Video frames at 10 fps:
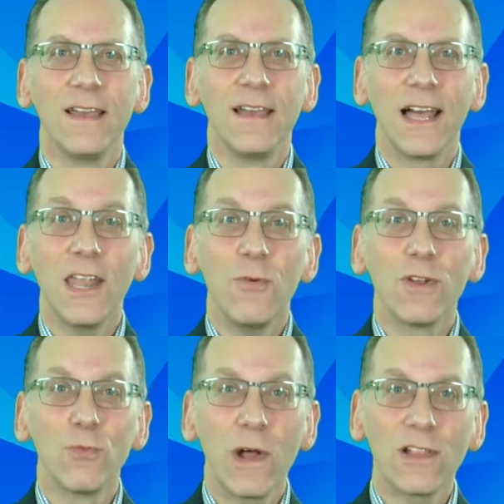Hello
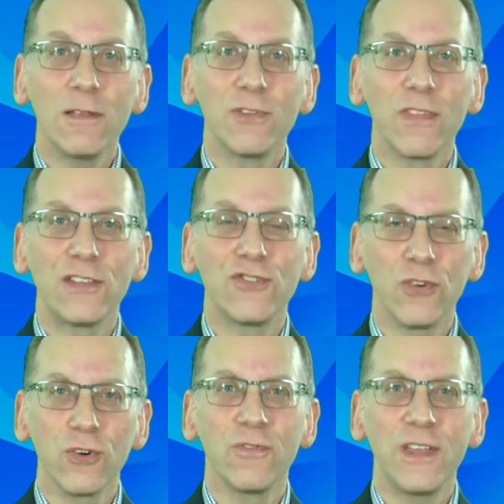and welcome to this
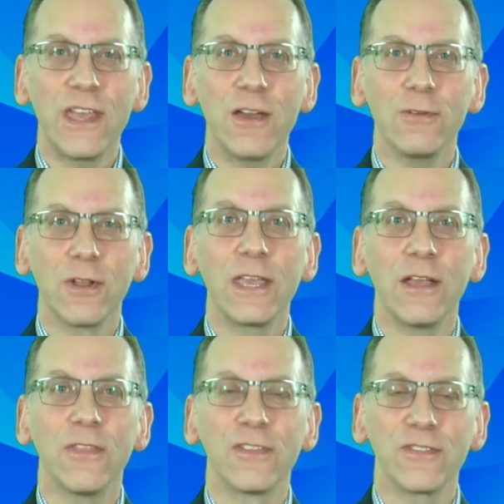short video looking
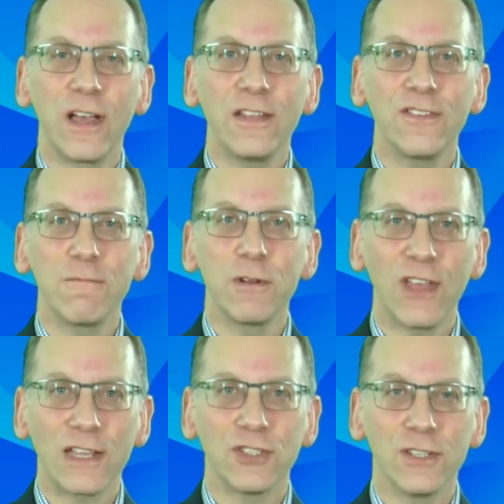at the science of
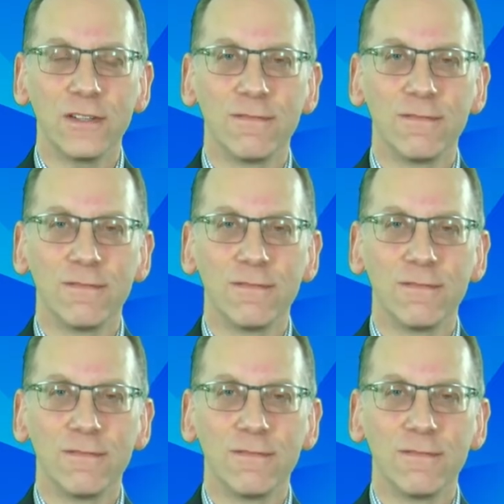protection.